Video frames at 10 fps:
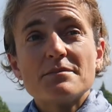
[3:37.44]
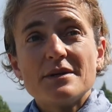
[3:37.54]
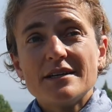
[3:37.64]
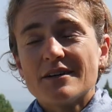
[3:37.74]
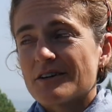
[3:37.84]
to
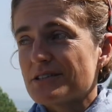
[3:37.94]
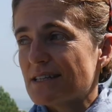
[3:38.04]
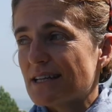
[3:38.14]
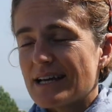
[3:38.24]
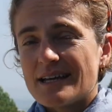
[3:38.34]
meet her
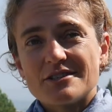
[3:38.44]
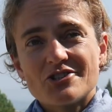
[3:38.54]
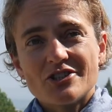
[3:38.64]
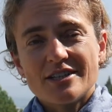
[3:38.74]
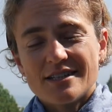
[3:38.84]
today.
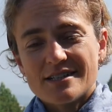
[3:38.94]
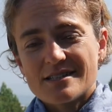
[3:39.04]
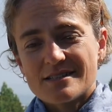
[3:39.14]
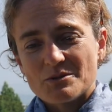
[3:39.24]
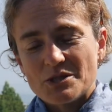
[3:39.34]

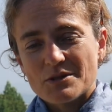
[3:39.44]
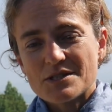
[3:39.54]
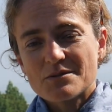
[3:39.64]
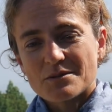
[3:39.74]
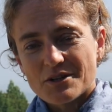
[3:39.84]
She
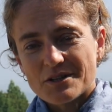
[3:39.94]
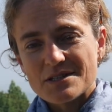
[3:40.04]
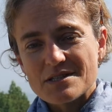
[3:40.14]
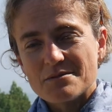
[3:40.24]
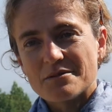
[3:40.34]
wants to work on
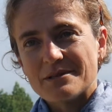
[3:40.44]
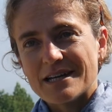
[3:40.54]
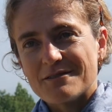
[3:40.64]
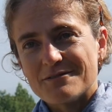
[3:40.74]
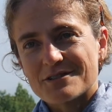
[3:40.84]
consumer
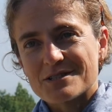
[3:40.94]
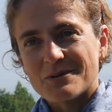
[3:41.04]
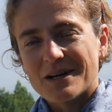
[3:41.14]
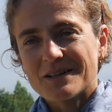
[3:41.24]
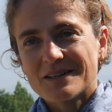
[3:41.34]
behavior as
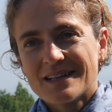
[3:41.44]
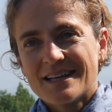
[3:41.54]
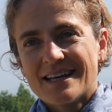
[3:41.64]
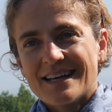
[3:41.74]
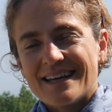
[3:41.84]
well,
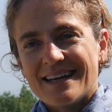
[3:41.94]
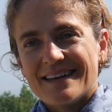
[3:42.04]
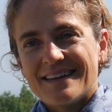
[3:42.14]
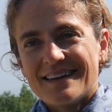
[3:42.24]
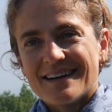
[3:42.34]

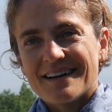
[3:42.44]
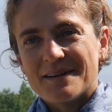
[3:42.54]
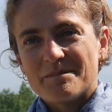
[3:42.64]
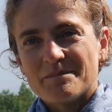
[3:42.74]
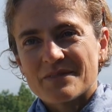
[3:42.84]
and
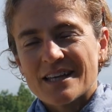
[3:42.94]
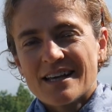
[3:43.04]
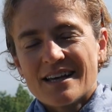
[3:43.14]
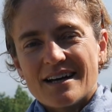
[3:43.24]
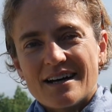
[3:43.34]

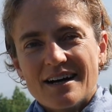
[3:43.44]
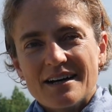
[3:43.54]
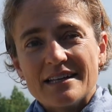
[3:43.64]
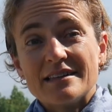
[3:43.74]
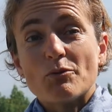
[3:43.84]

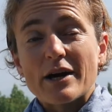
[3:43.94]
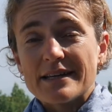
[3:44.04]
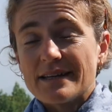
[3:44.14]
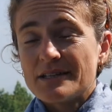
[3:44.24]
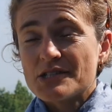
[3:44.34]
in the
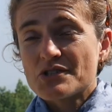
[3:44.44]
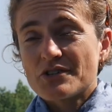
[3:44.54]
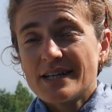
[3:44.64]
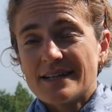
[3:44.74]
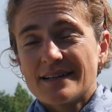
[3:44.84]
wine
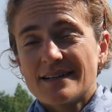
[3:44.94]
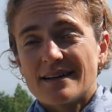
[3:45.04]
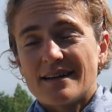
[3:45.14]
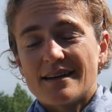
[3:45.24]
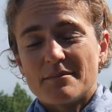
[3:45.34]
industry,
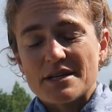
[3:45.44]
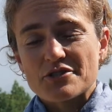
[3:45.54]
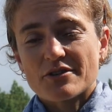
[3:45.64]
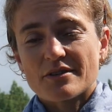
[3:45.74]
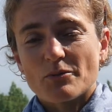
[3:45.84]
and
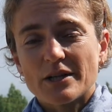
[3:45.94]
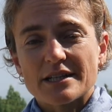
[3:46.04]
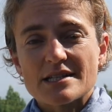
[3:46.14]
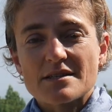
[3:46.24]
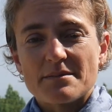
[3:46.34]
measure the
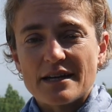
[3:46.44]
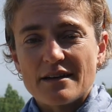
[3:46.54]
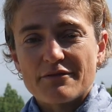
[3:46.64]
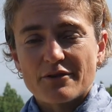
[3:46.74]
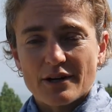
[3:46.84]
willingness to
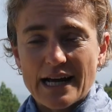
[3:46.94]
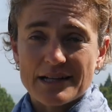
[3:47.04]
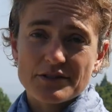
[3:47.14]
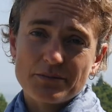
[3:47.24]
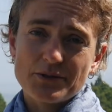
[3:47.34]
pay for
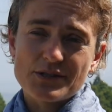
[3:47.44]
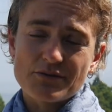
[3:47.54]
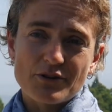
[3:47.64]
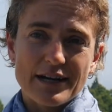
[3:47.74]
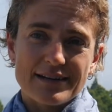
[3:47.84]
attributes
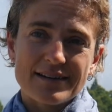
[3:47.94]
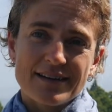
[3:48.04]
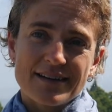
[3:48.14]
of wine.